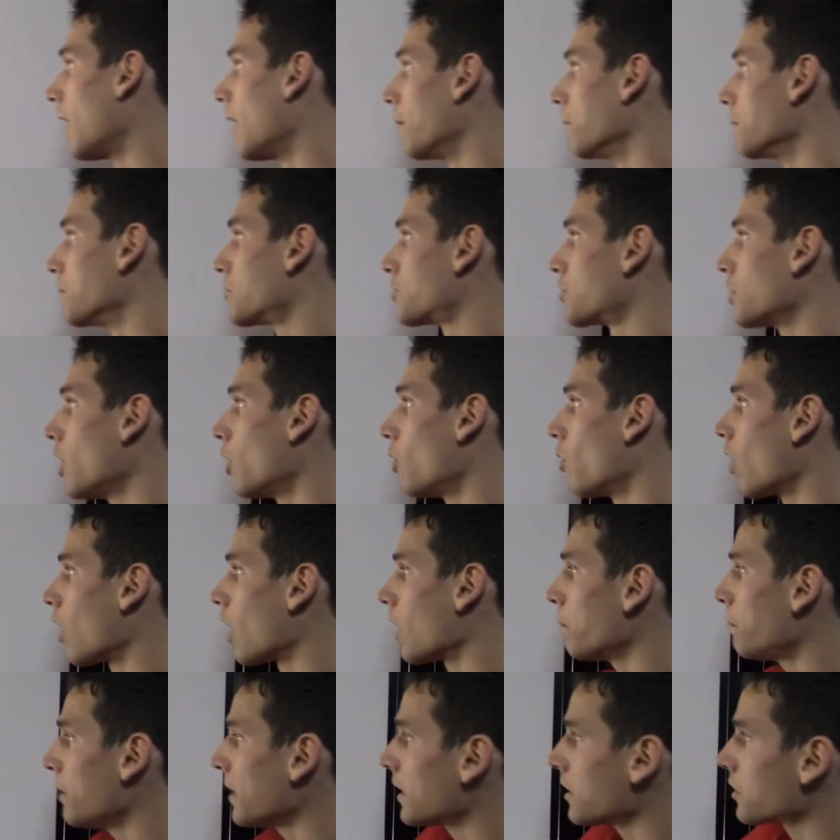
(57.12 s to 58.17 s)
So
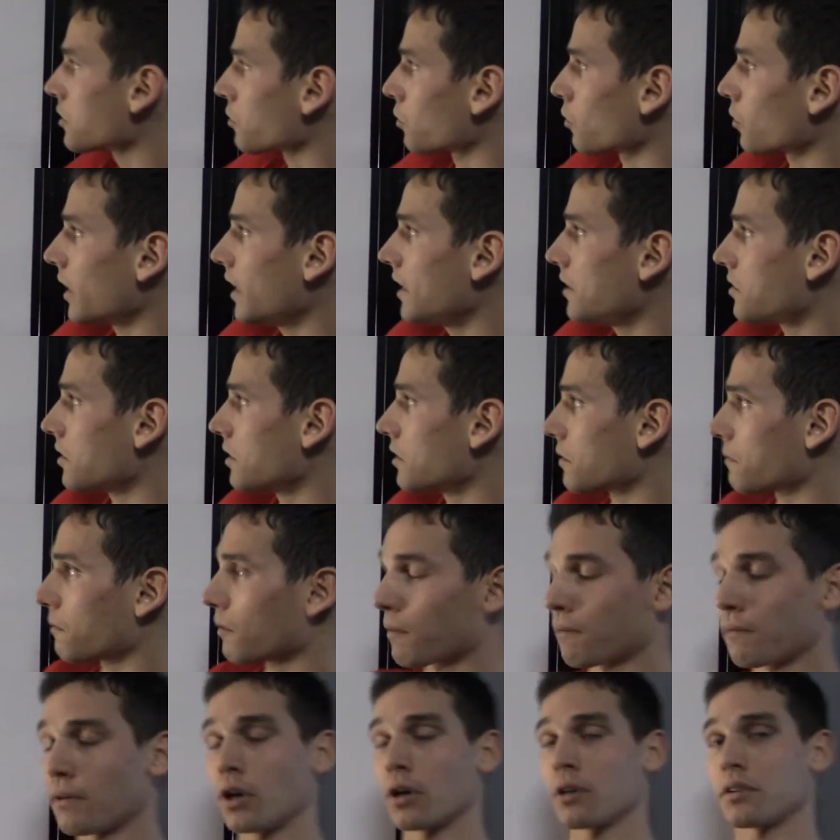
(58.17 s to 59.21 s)
our biggest reasons
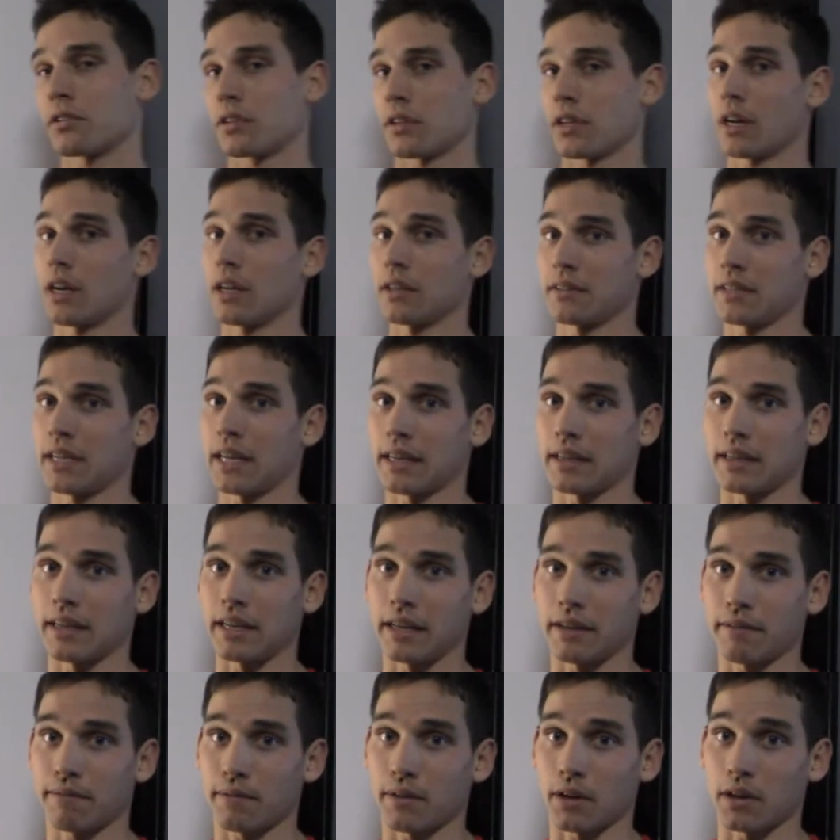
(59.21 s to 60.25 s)
for focusing on
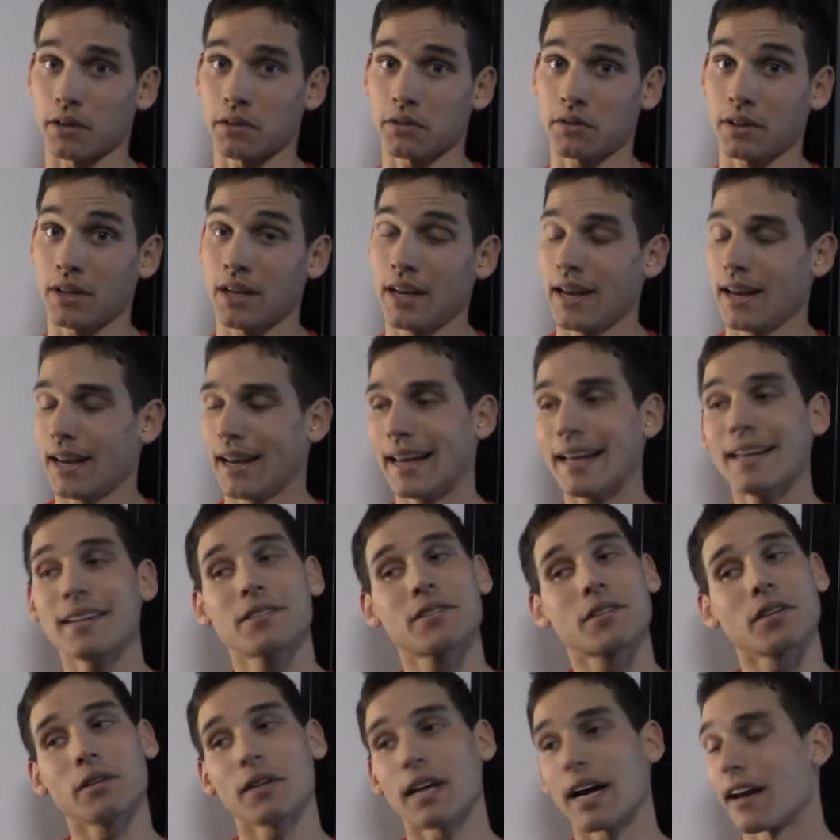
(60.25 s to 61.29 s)
technique first is
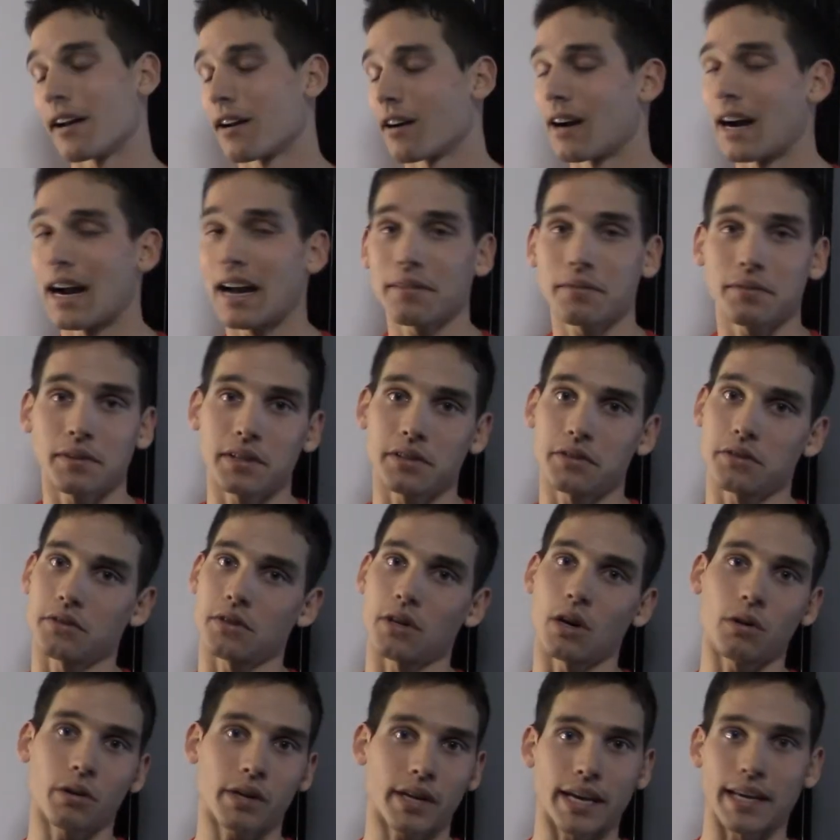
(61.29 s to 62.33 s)
so that our athletes
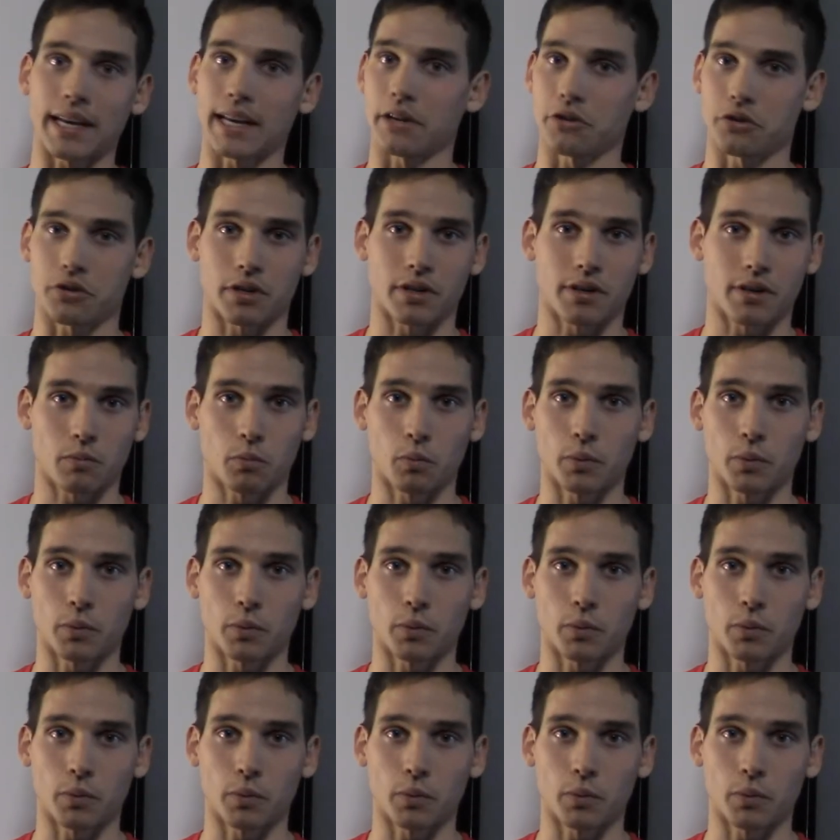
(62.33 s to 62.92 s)
don't get injured.